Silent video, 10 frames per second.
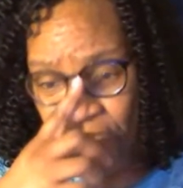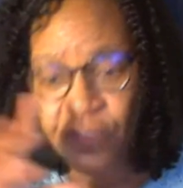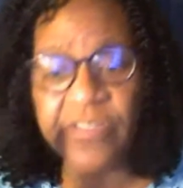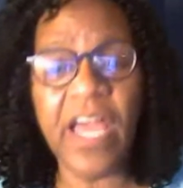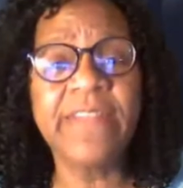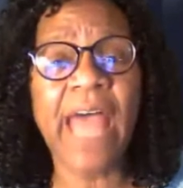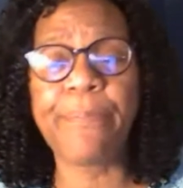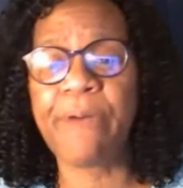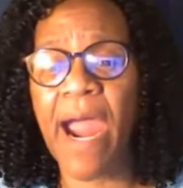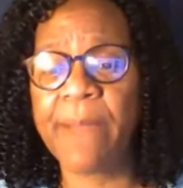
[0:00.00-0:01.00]
So they're
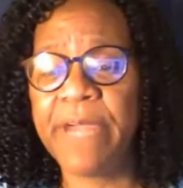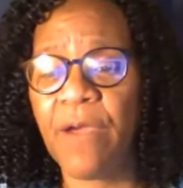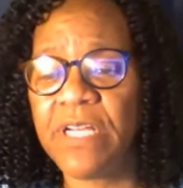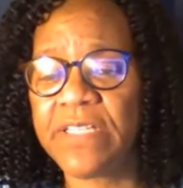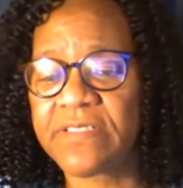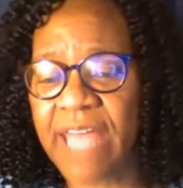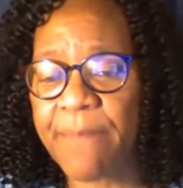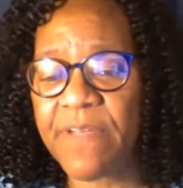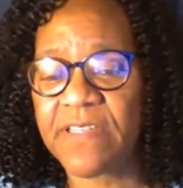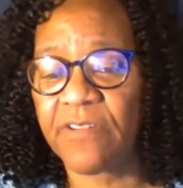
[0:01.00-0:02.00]
not primarily
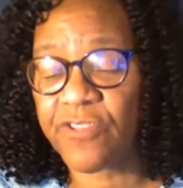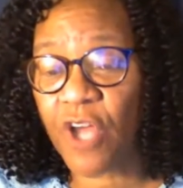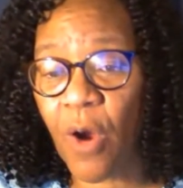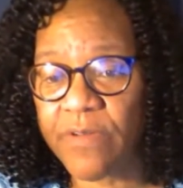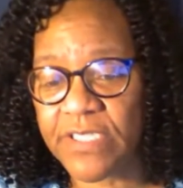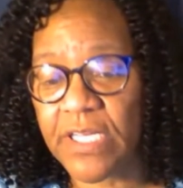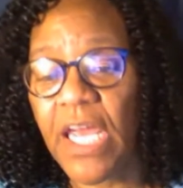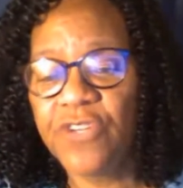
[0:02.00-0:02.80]
statements of authority.